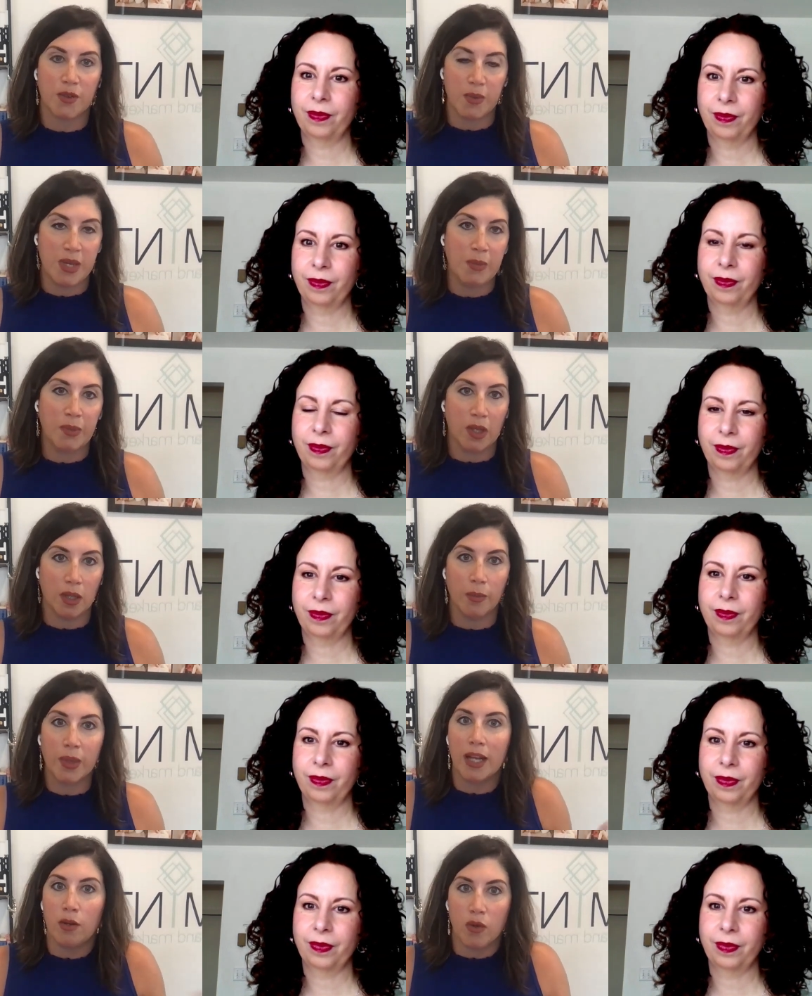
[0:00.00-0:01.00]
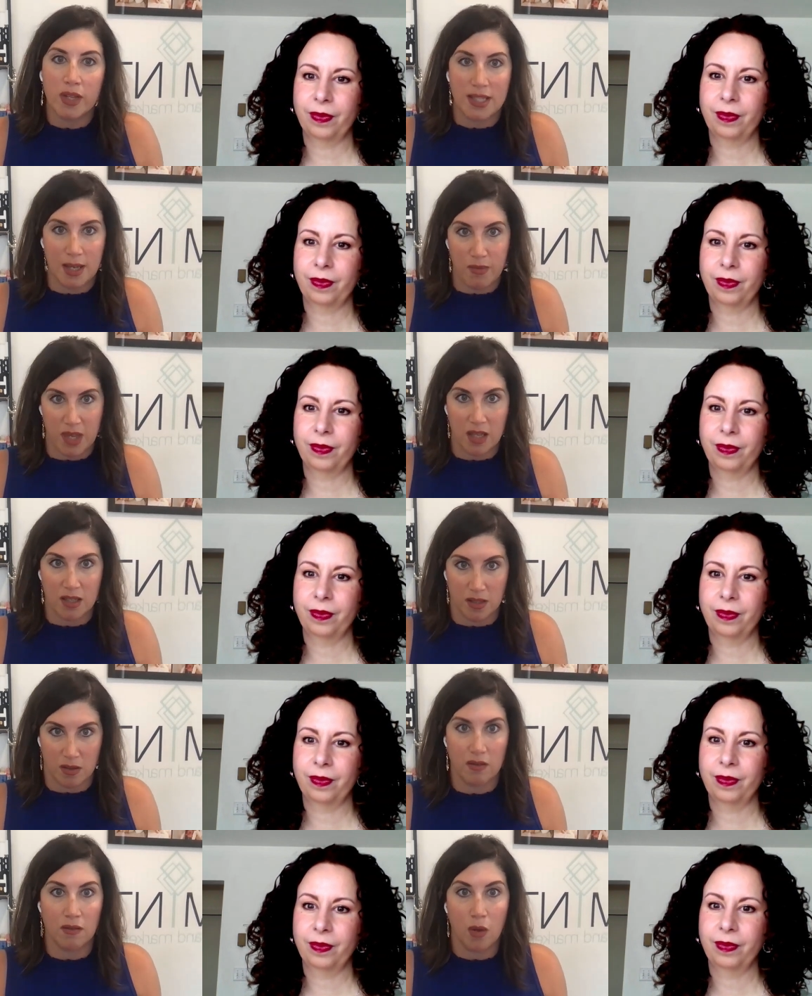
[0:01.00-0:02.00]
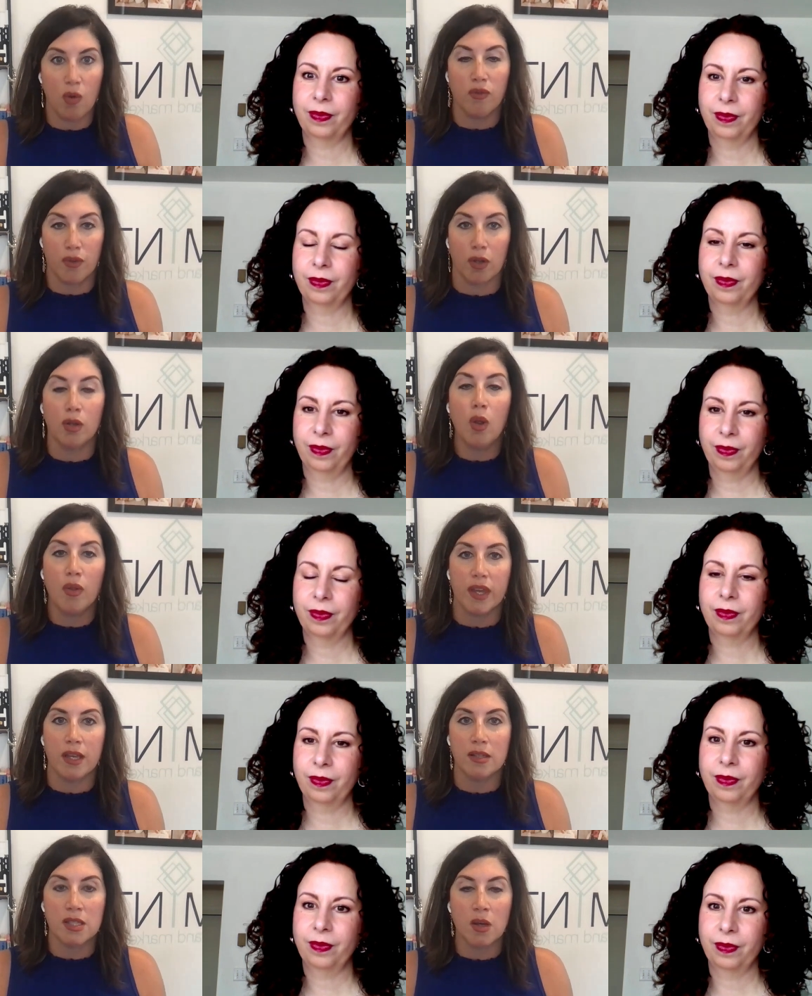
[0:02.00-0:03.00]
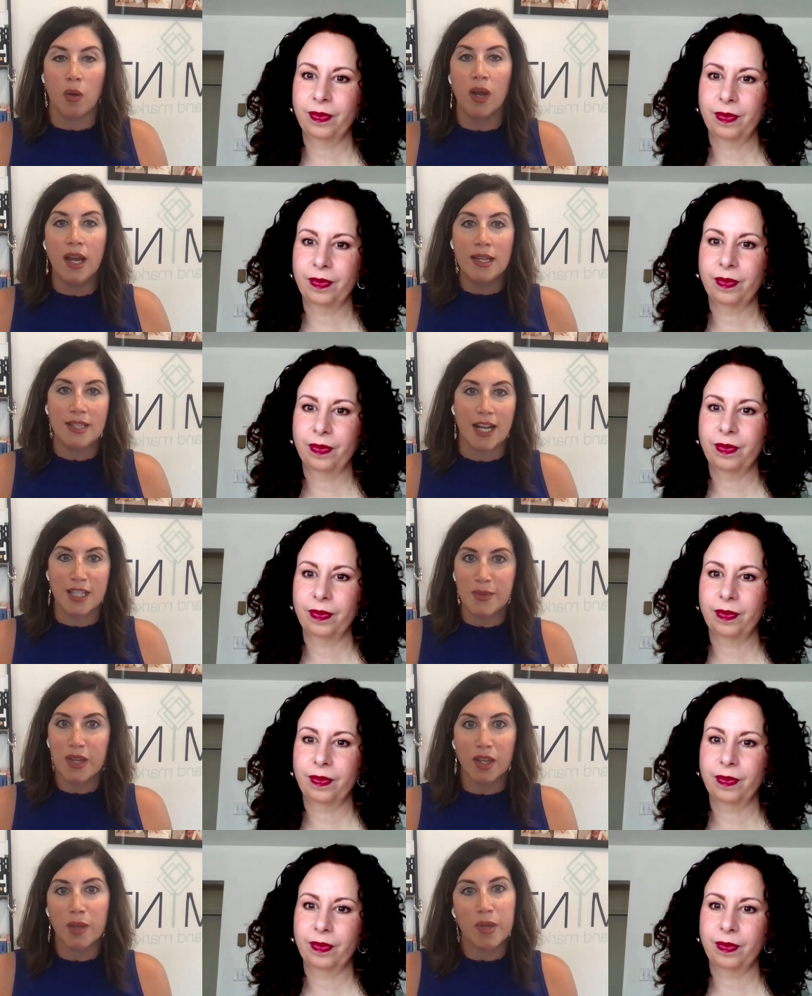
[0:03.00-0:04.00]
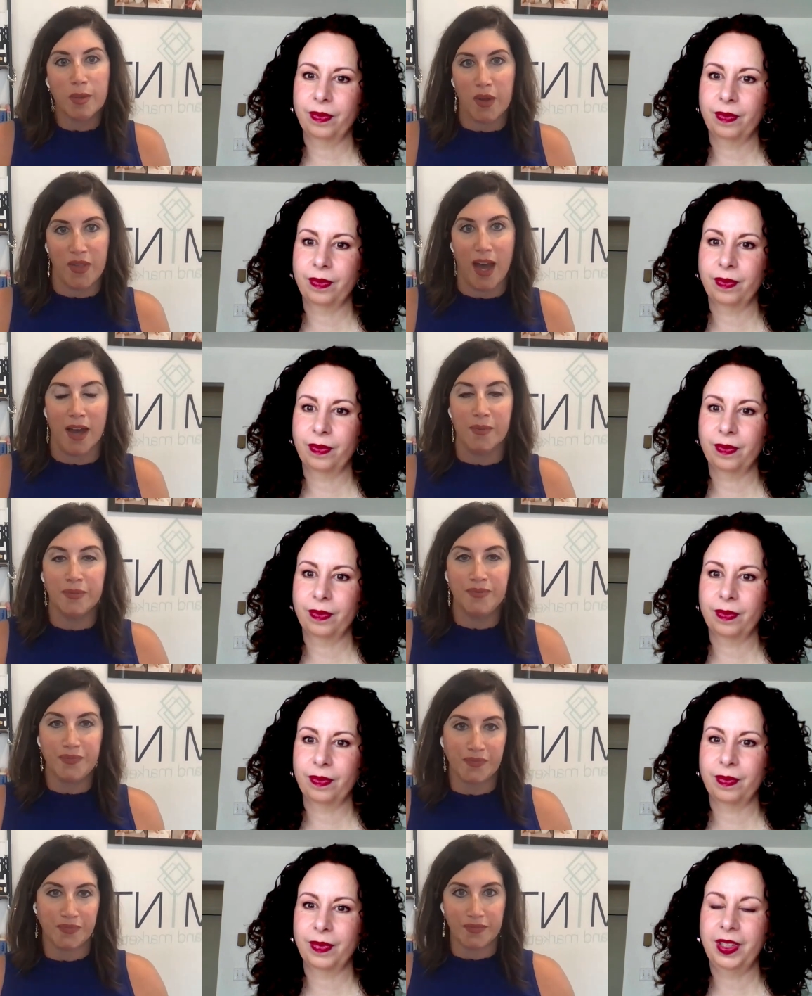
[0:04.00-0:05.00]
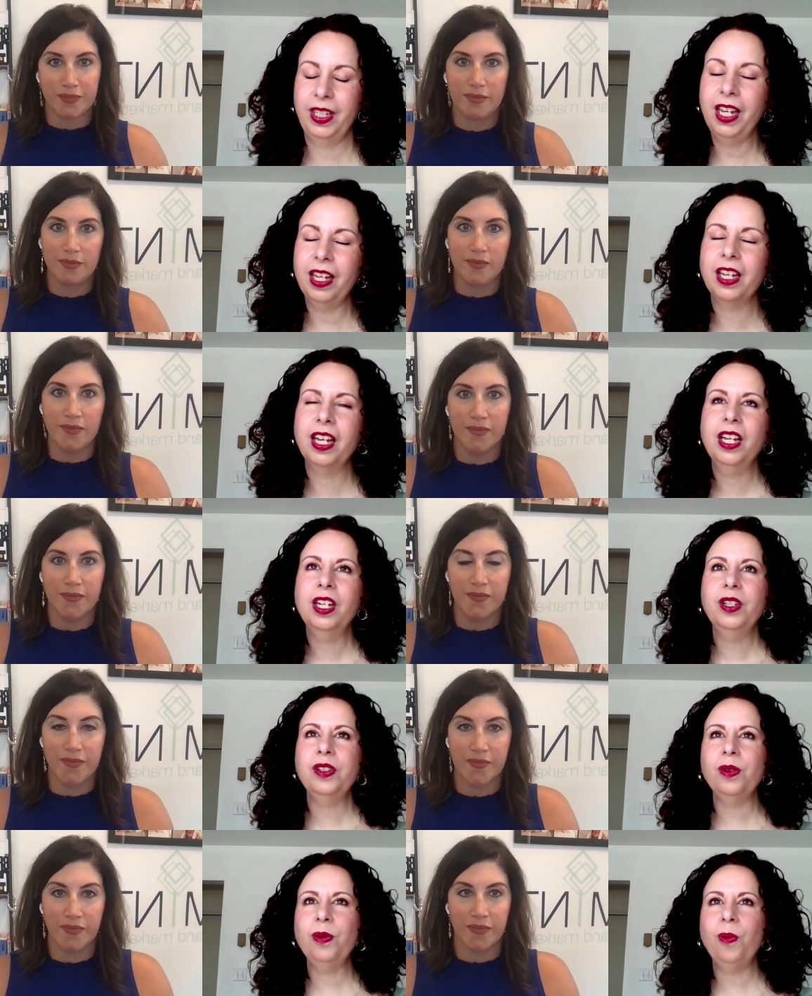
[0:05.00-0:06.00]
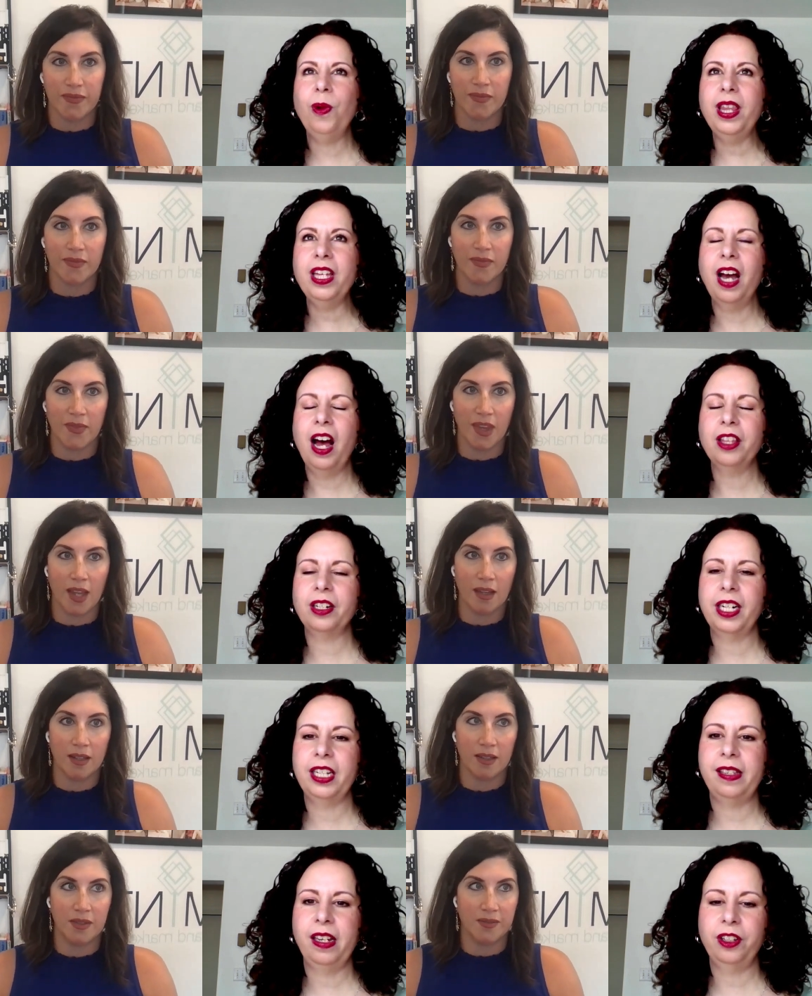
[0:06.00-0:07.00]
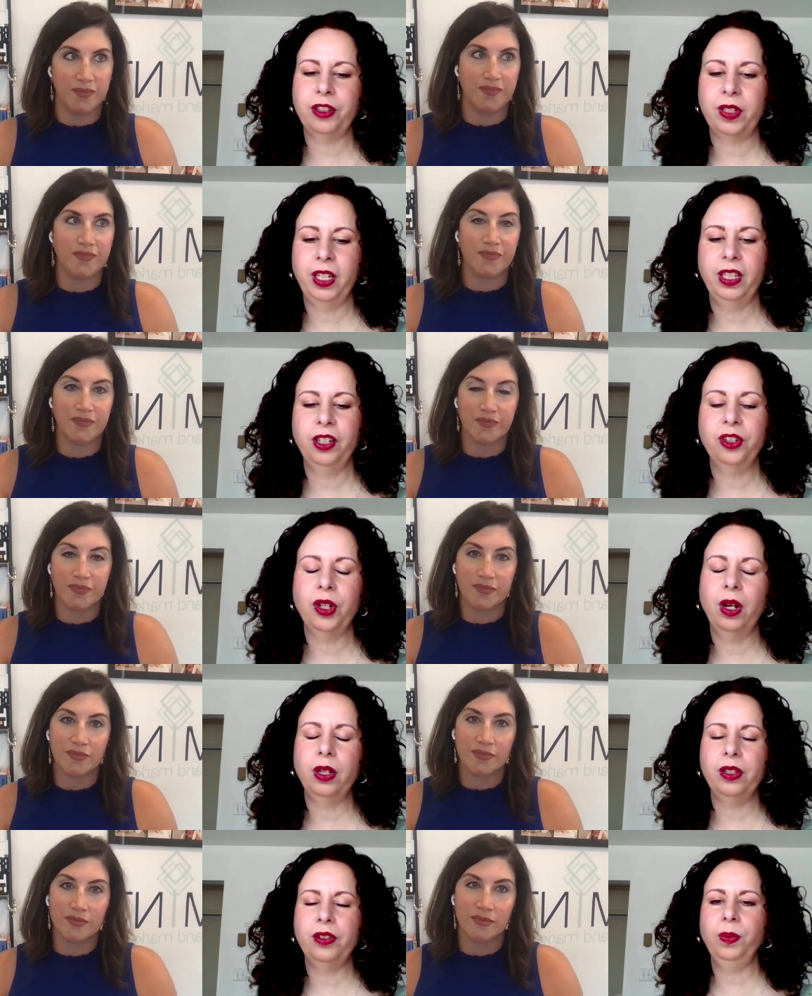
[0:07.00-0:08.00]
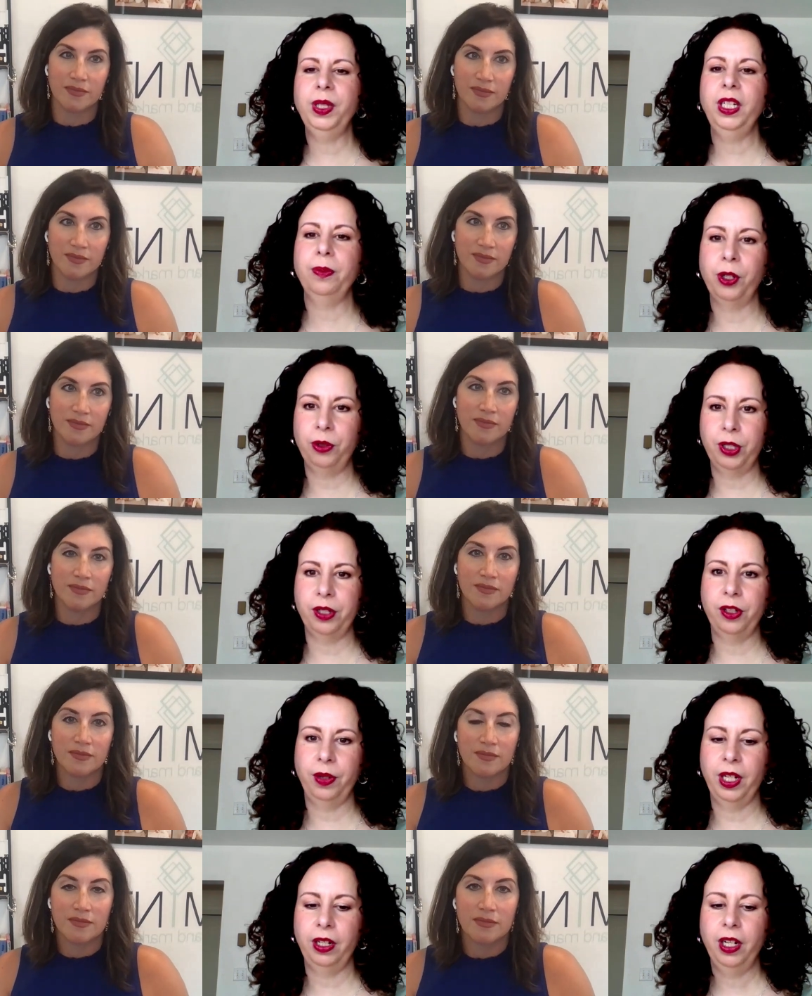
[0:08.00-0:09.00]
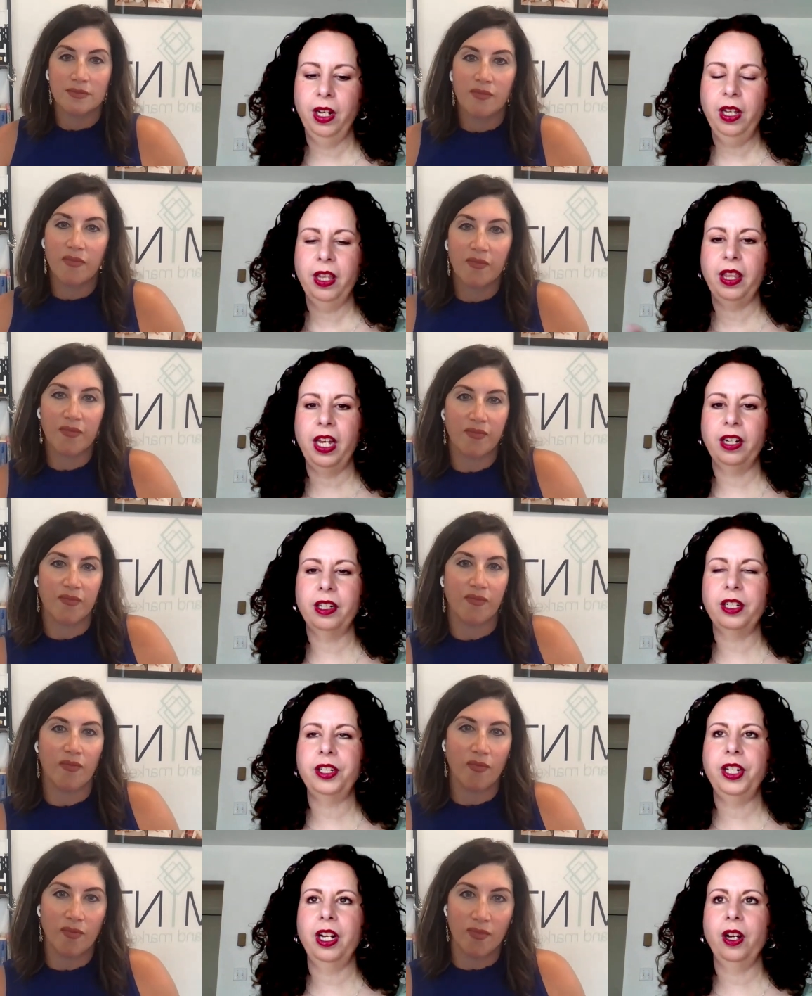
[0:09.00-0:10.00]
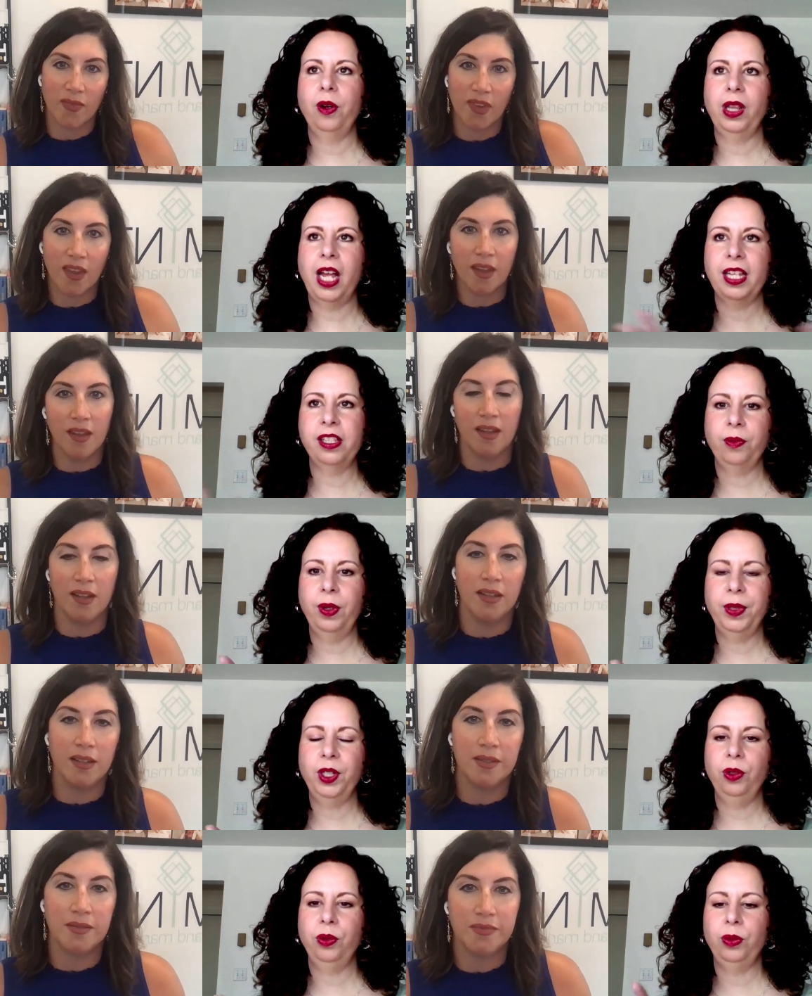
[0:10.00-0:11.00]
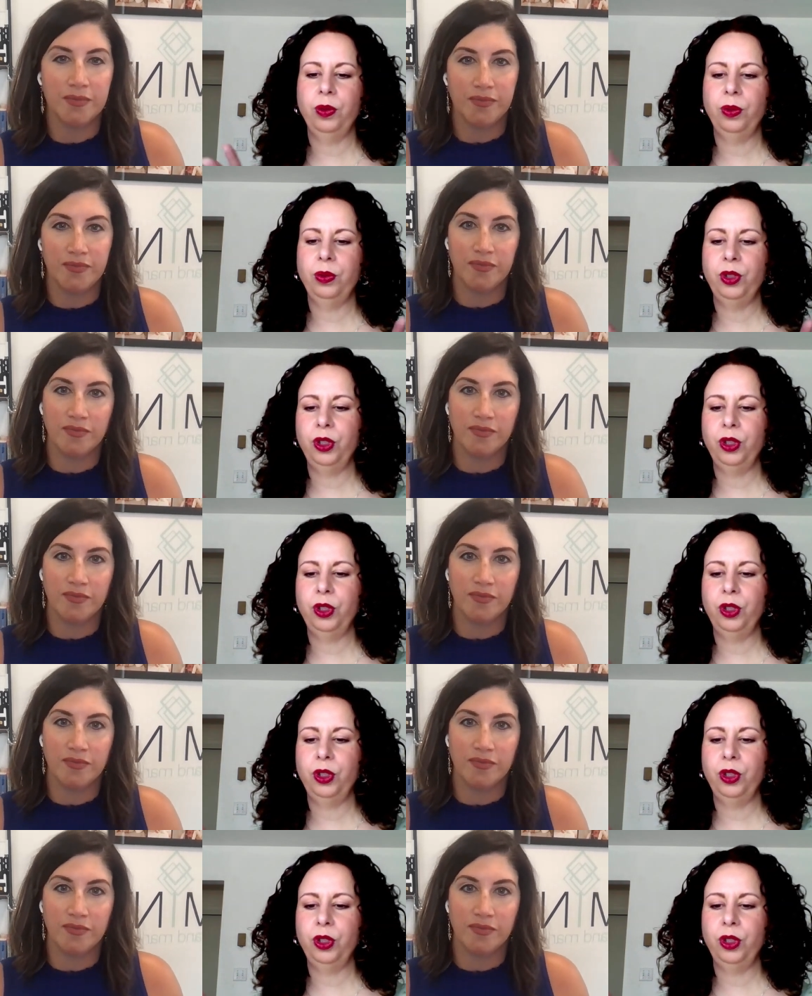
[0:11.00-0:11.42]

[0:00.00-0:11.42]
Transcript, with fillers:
Speaker 1: for people. But I know the same things go for clothing. So talk to me a little bit about that.
Speaker 2: So with color, it's interesting. There's so many approaches to it. There's, you know, lots of women who, who